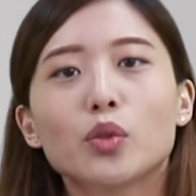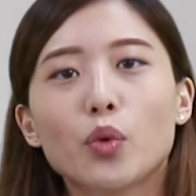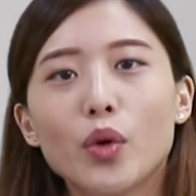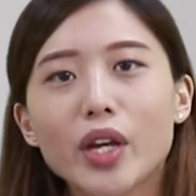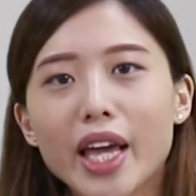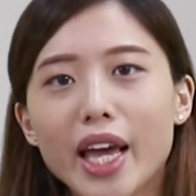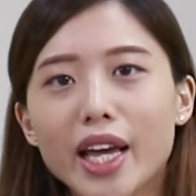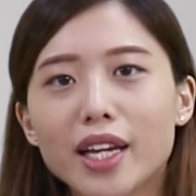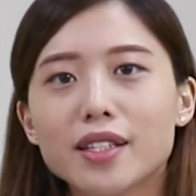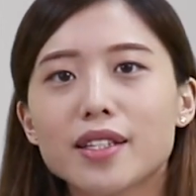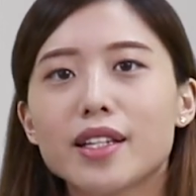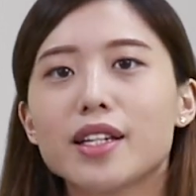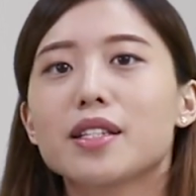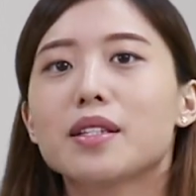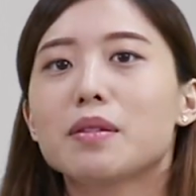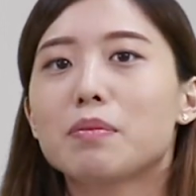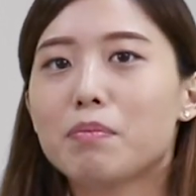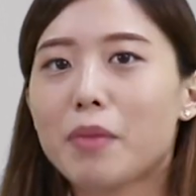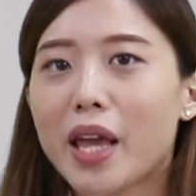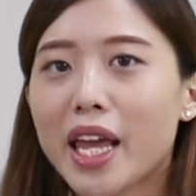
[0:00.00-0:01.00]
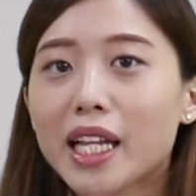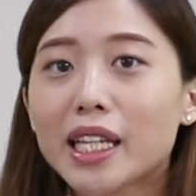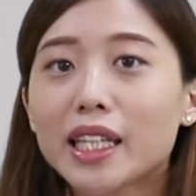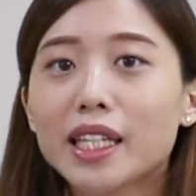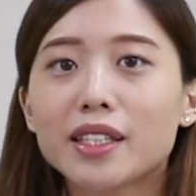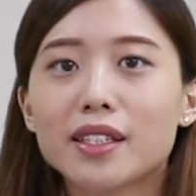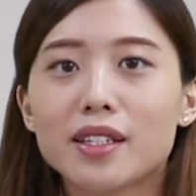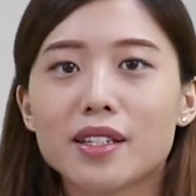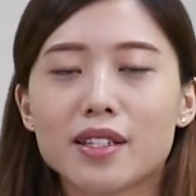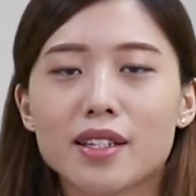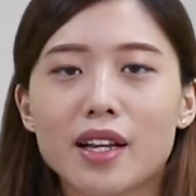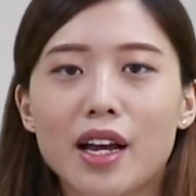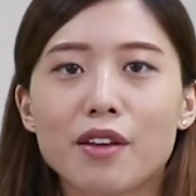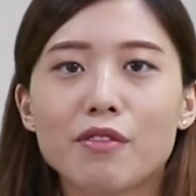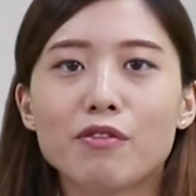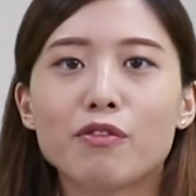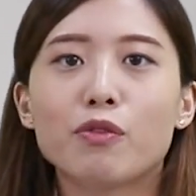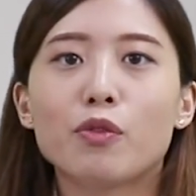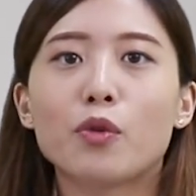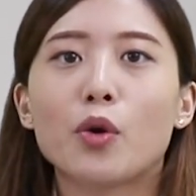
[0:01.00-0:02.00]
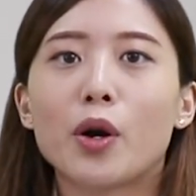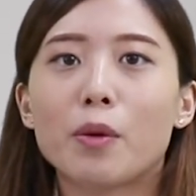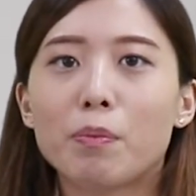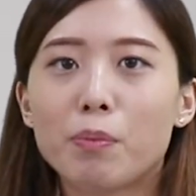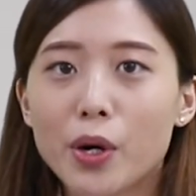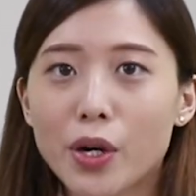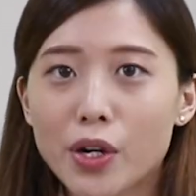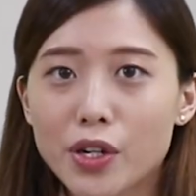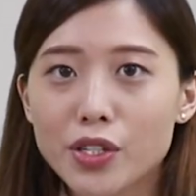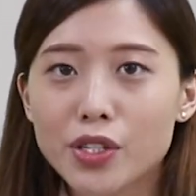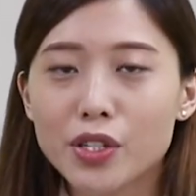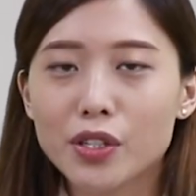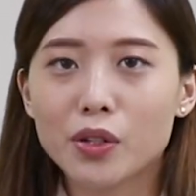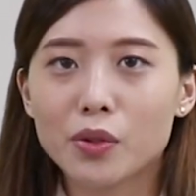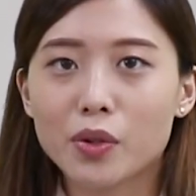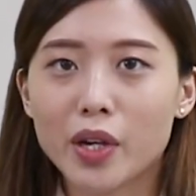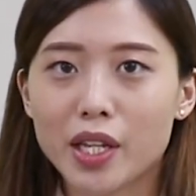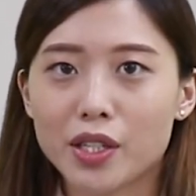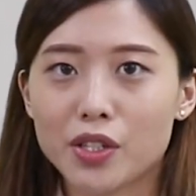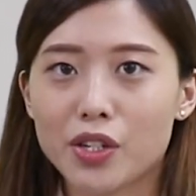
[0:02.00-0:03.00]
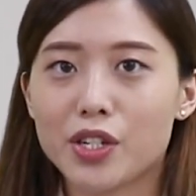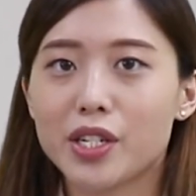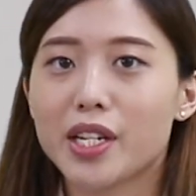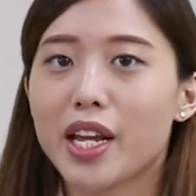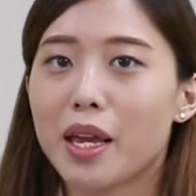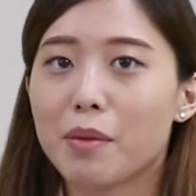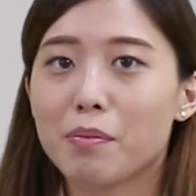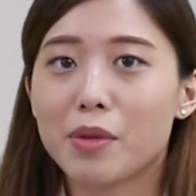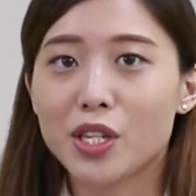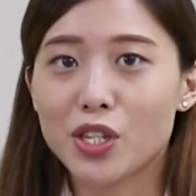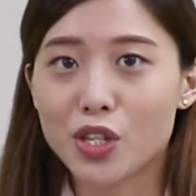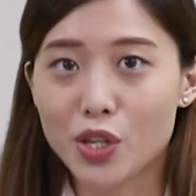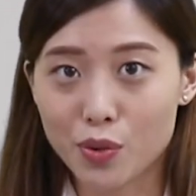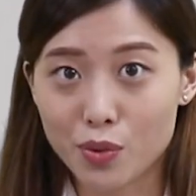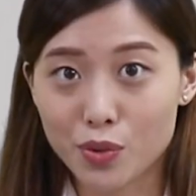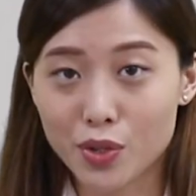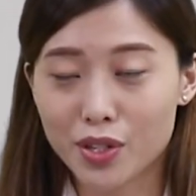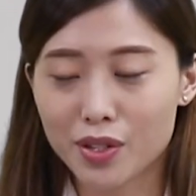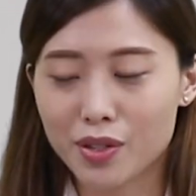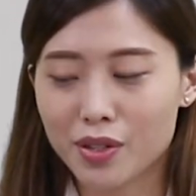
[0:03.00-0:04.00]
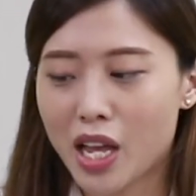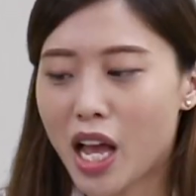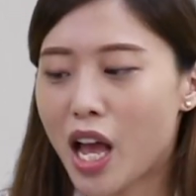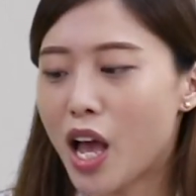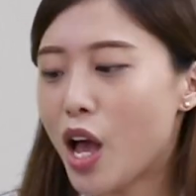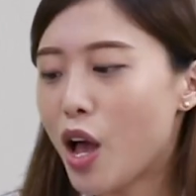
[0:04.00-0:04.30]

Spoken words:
TwinX is mainly designed for personal entertainment use.